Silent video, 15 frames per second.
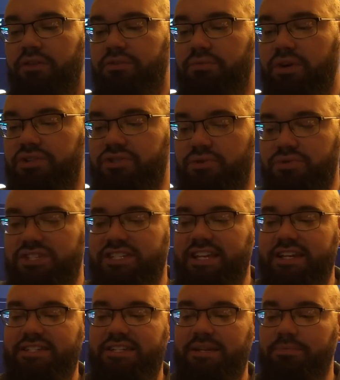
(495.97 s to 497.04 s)
They're also
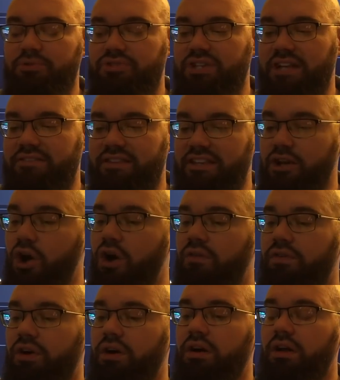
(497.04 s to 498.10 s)
60% to the
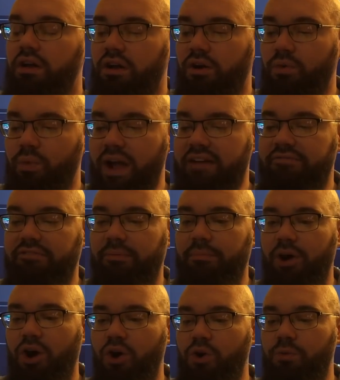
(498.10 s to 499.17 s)
over away
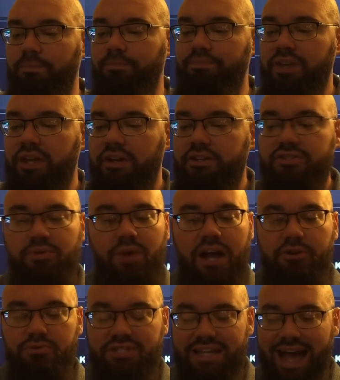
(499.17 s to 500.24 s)
from home.
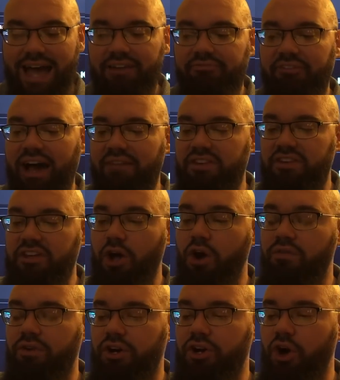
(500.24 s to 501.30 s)
Toronto's 9-5 to the
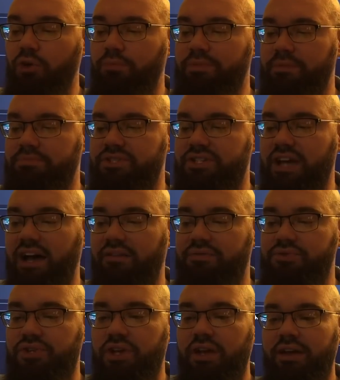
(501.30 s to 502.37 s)
over at home
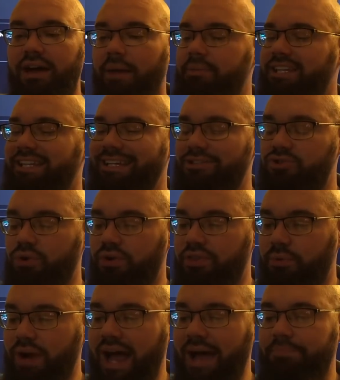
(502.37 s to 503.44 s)
themselves. I'm going to lean toward
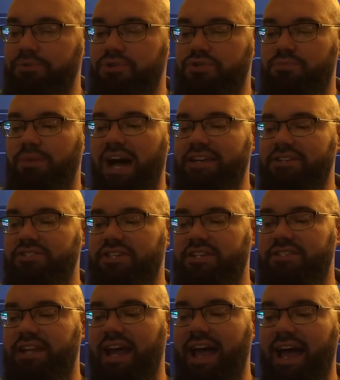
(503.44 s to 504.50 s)
the Raptors,
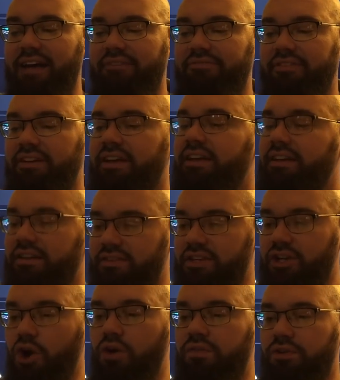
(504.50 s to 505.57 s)
-6.5, and
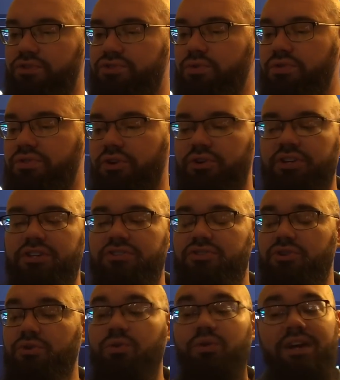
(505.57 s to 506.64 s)
the over
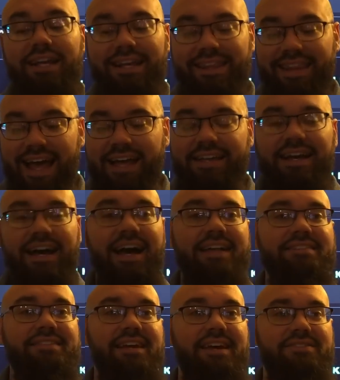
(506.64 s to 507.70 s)
232 in that
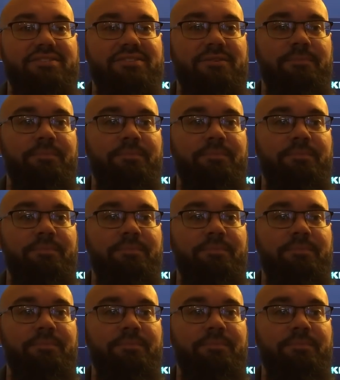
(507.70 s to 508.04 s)
contest.